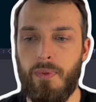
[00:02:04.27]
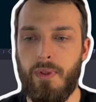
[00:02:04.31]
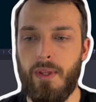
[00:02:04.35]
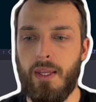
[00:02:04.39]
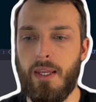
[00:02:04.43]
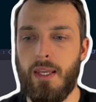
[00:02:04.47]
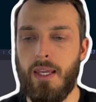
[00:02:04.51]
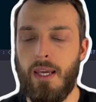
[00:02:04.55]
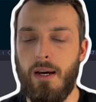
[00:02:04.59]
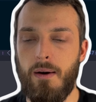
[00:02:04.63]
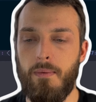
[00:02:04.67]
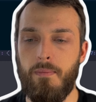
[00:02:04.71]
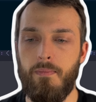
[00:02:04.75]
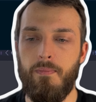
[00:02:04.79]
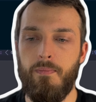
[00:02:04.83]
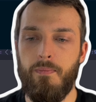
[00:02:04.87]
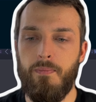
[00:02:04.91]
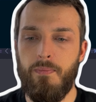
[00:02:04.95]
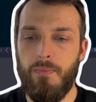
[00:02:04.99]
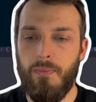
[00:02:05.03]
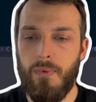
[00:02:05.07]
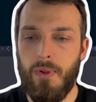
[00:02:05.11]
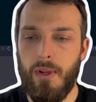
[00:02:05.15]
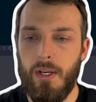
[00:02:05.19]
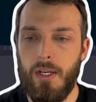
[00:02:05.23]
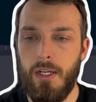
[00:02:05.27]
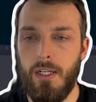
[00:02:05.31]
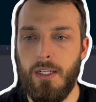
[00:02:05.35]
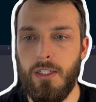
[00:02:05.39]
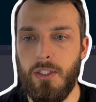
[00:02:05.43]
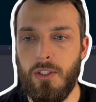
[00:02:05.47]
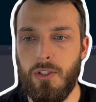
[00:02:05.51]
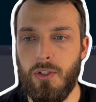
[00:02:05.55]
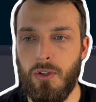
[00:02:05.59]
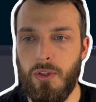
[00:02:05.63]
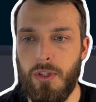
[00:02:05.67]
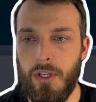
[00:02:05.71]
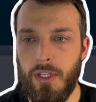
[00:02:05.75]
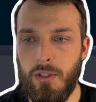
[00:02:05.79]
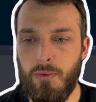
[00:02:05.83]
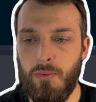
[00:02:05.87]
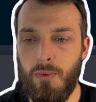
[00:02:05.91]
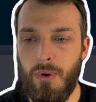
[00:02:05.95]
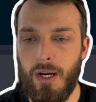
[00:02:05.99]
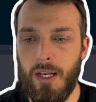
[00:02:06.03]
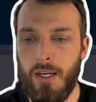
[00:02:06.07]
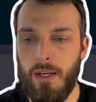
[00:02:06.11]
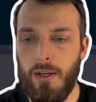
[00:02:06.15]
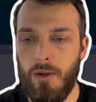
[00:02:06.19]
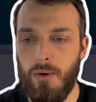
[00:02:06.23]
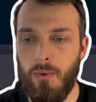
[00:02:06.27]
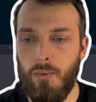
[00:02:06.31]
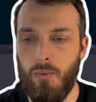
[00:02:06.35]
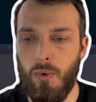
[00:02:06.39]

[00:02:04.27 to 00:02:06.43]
Yeah, so this one